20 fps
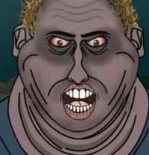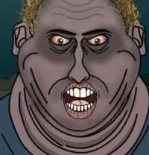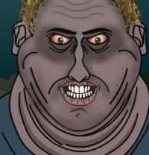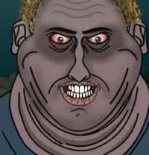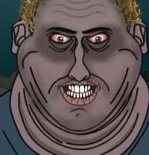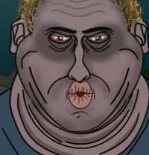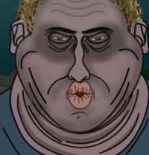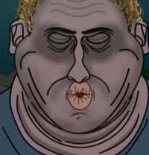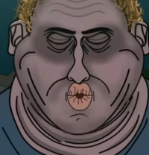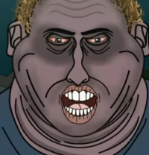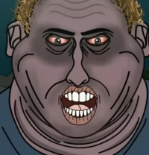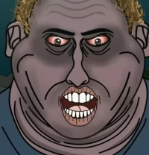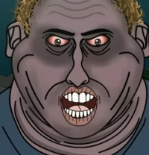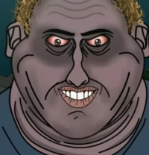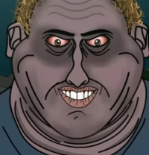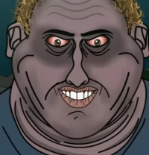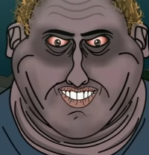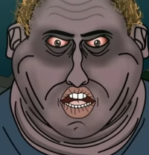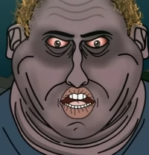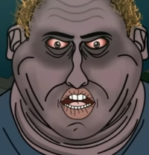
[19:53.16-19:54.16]
Thank you
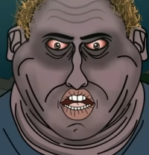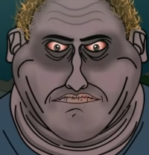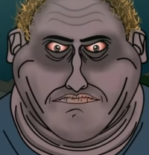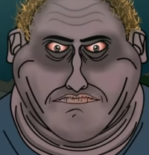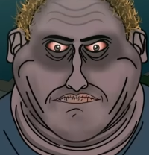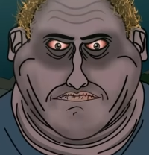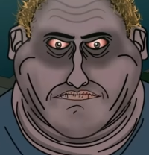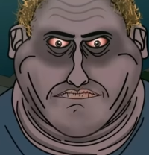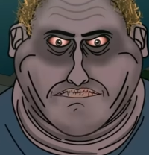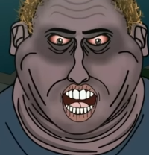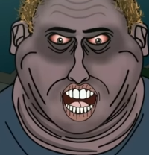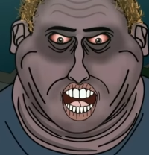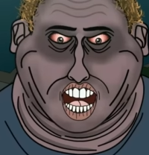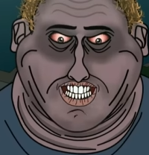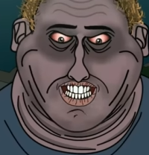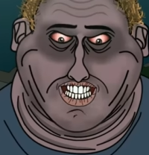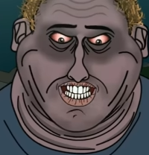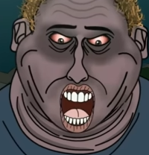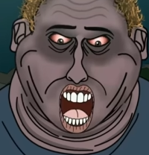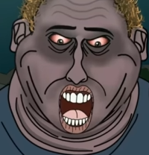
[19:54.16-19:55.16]
very much.
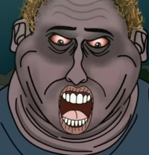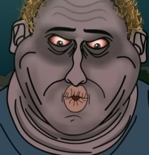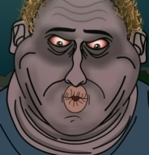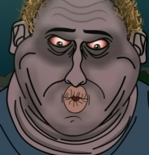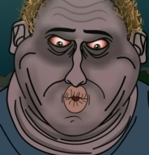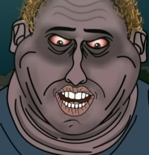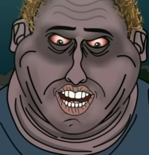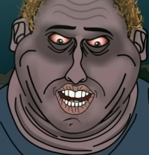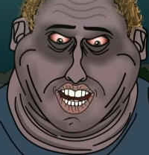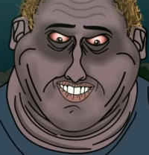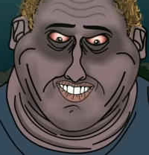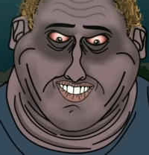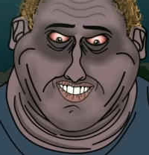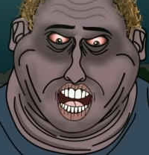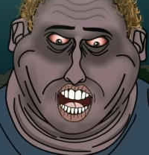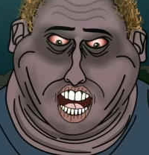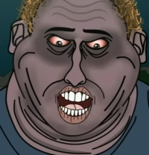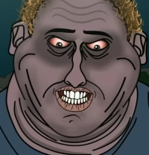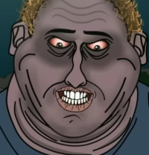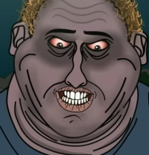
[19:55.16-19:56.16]
You're such a
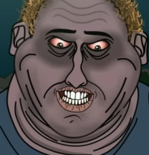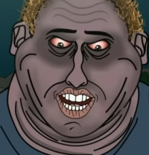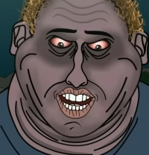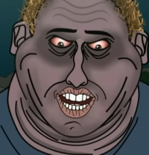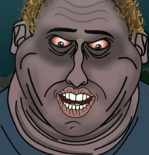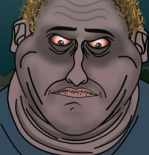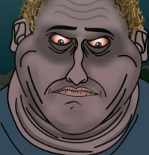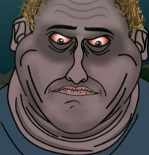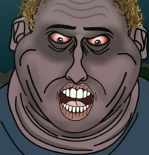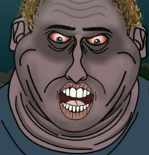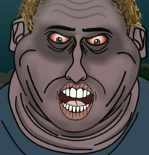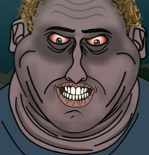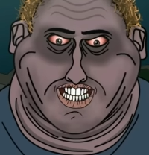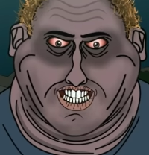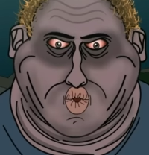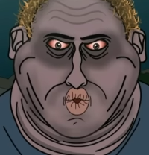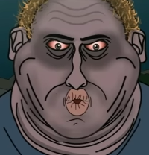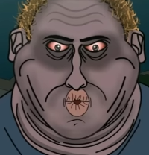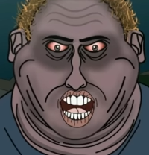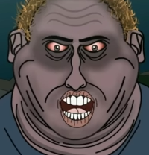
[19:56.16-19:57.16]
generous man. My
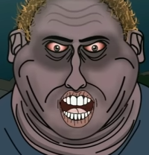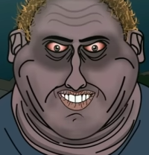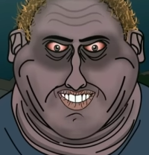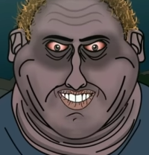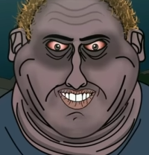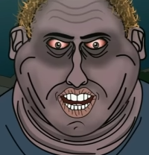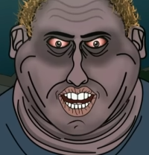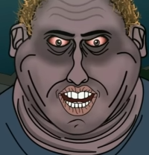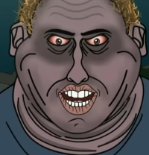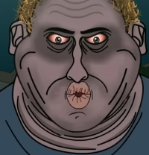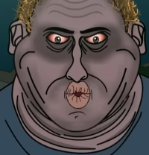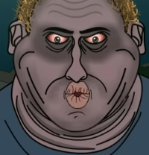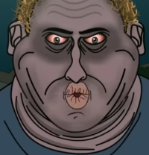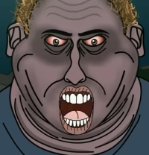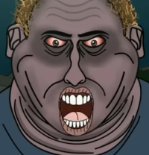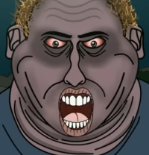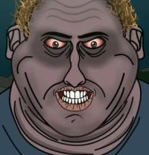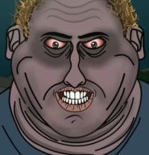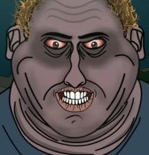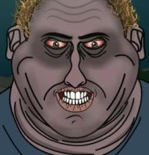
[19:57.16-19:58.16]
family and I
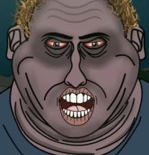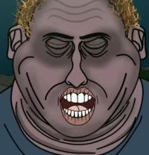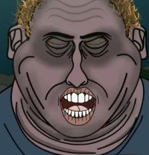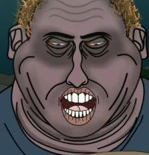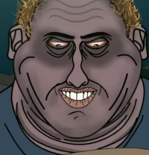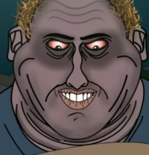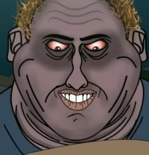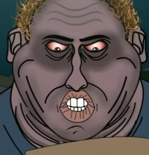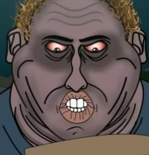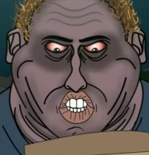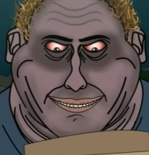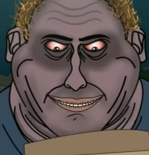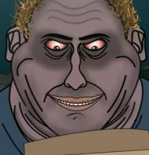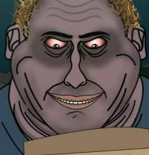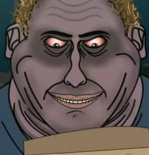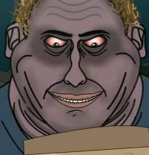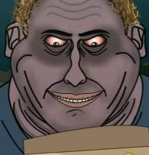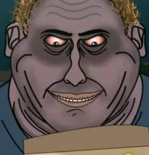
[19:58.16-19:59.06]
love ice cream.